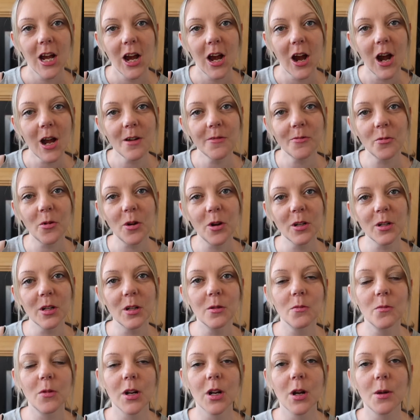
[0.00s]
Hi
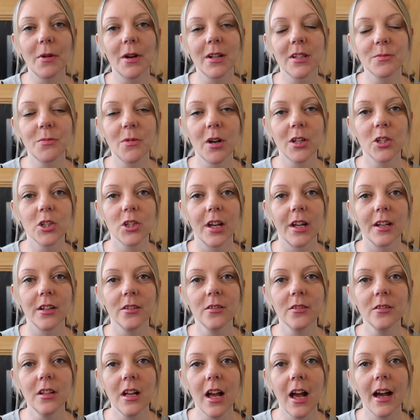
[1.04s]
everyone, welcome back to my
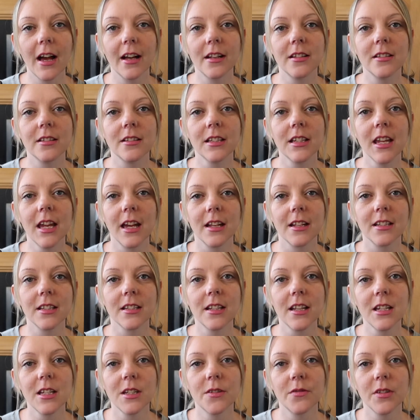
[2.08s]
channel and yeah
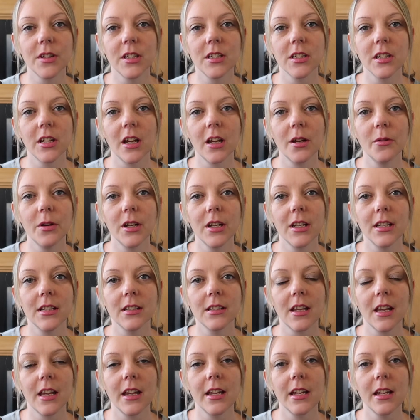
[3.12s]
today's video
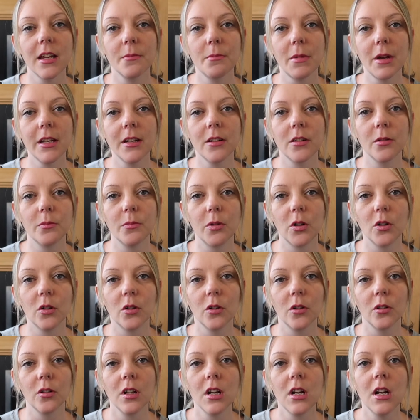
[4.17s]
is a makeup
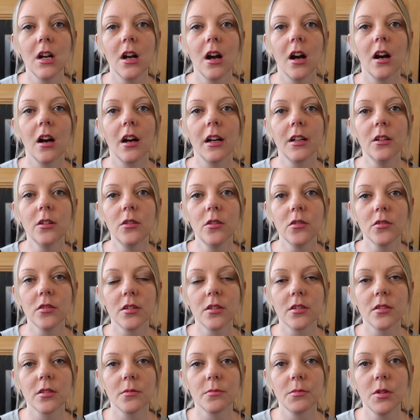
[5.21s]
haul. I
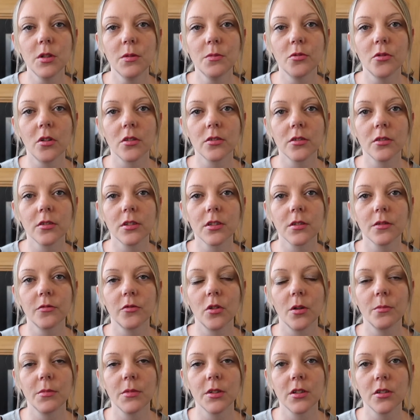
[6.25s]
ordered some new products
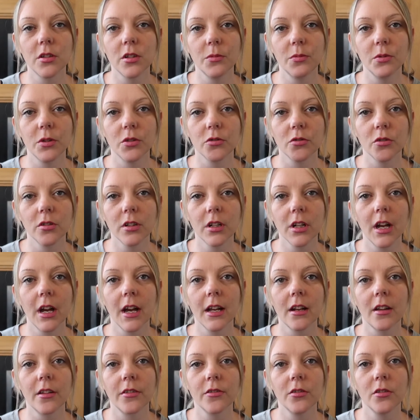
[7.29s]
from Superdrug
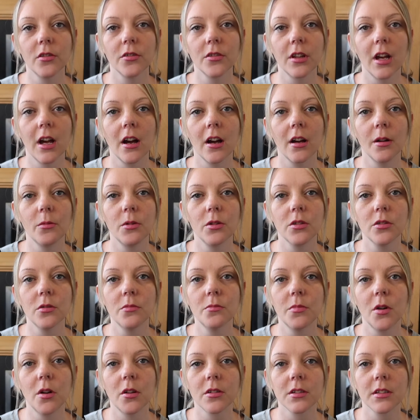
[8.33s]
and I thought that I would
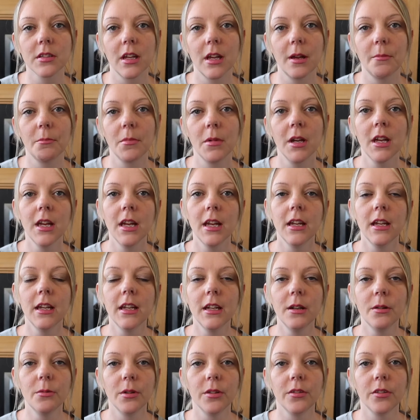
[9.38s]
unbox them
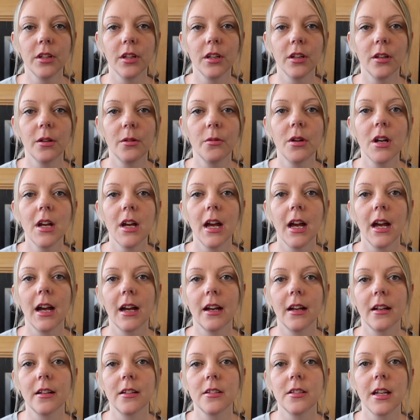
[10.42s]
here with you
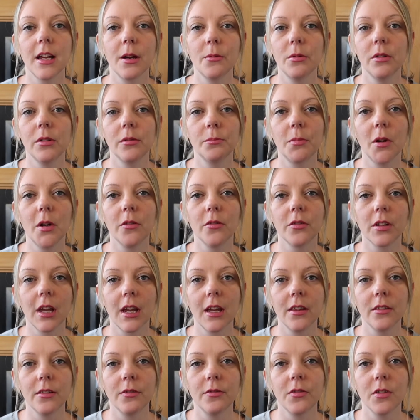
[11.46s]
and yeah we'll both
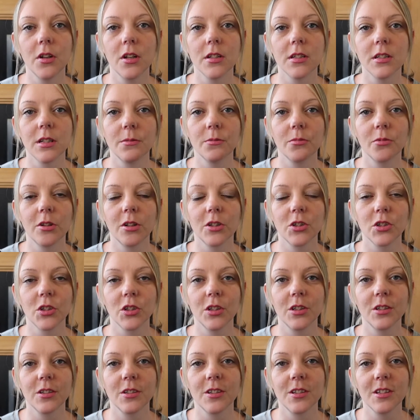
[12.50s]
get the first
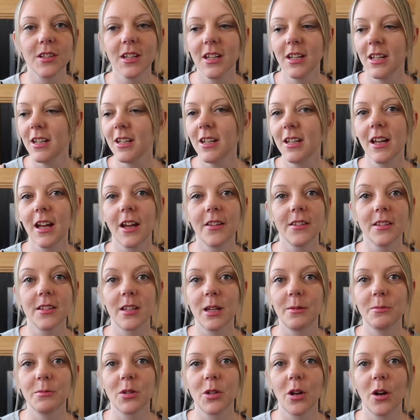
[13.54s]
impressions at the
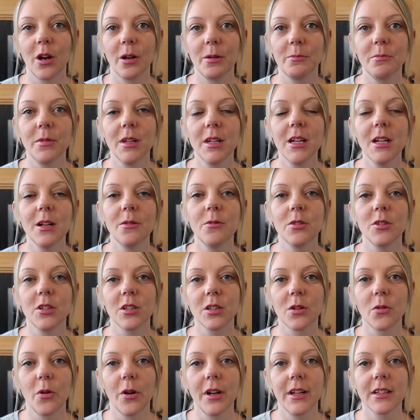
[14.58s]
same time which
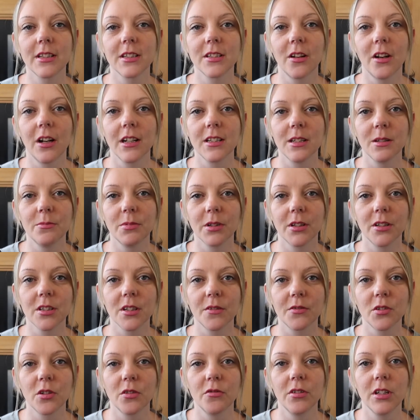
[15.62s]
is quite exciting because
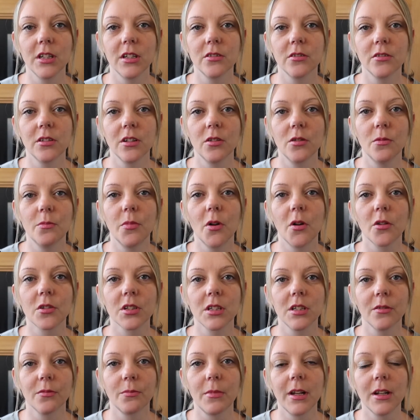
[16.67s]
I've not really done an
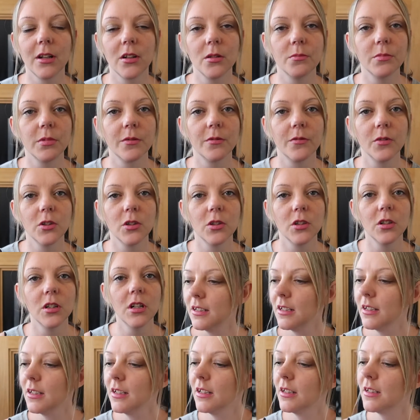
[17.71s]
unboxing of makeup before
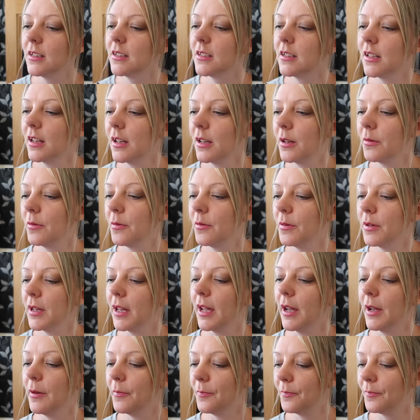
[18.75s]
so
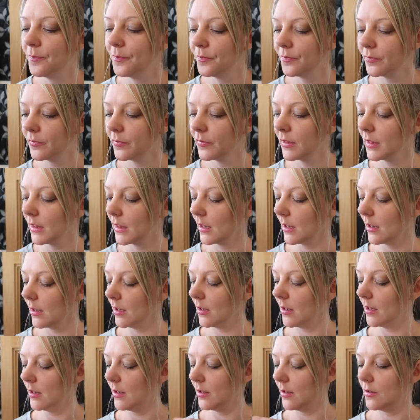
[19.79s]
yeah
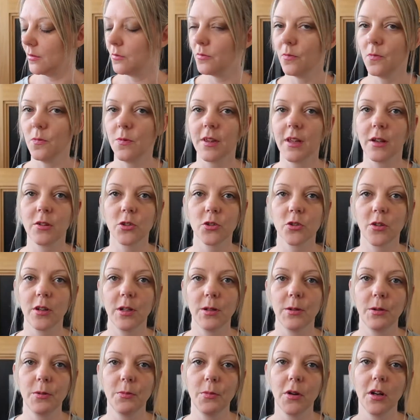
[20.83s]
without
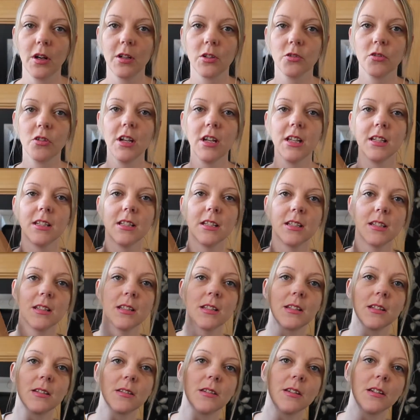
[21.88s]
showing you my
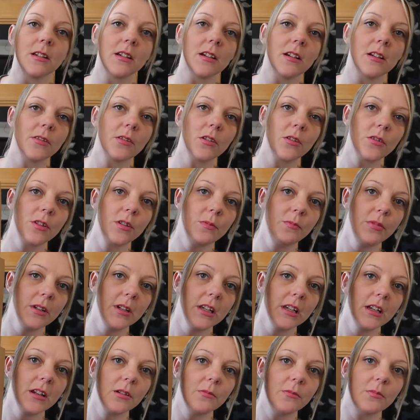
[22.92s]
dress I've got this
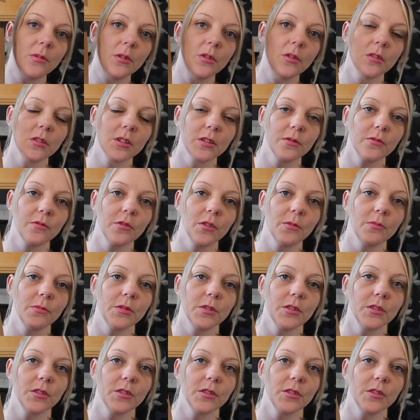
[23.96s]
big box from